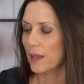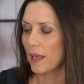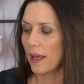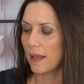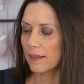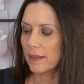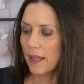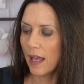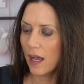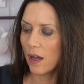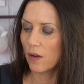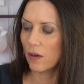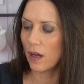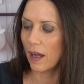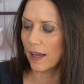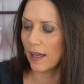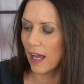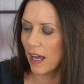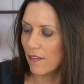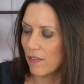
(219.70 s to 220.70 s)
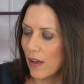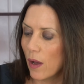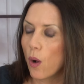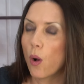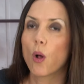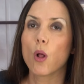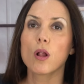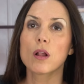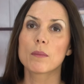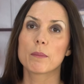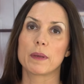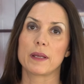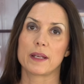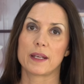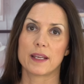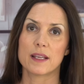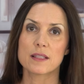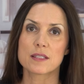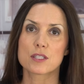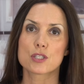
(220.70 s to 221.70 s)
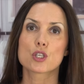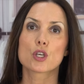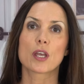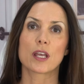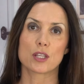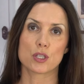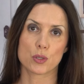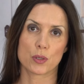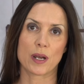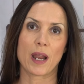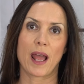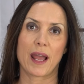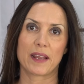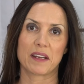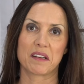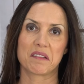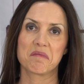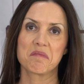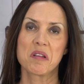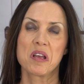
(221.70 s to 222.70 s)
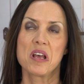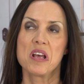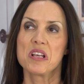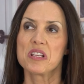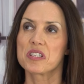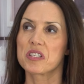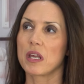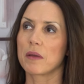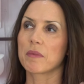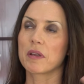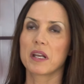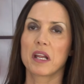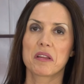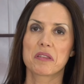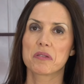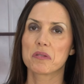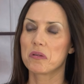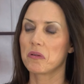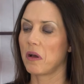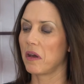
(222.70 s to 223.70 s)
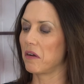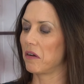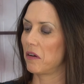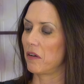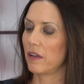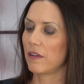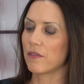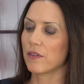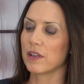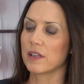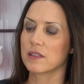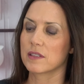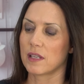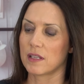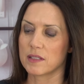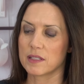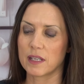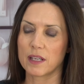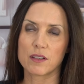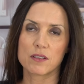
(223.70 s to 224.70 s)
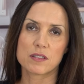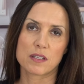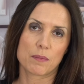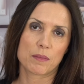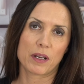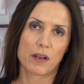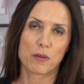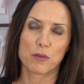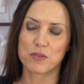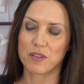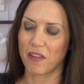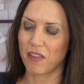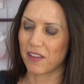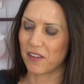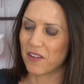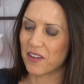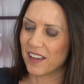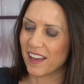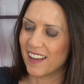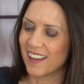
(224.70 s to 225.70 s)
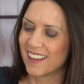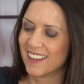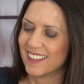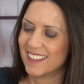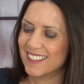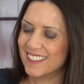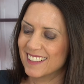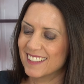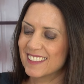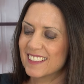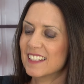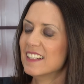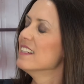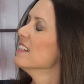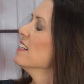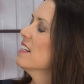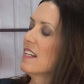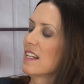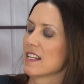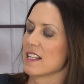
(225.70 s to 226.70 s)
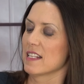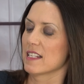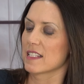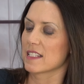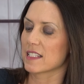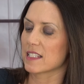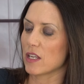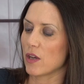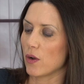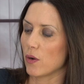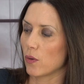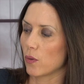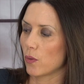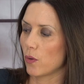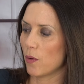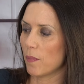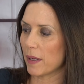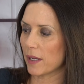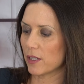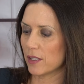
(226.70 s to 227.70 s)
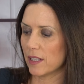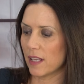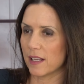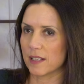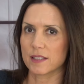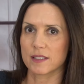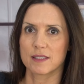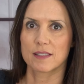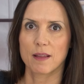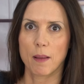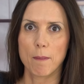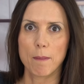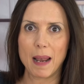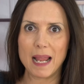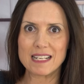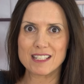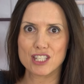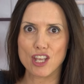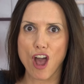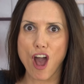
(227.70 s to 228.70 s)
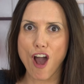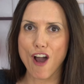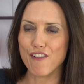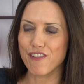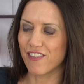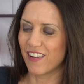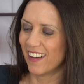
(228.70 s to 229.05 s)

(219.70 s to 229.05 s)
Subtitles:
And now I have a whole minute to get to 9. So I'm gonna do, I don't know, every 10 seconds I'm gonna do something, okay? So, oh my goodness, blast off.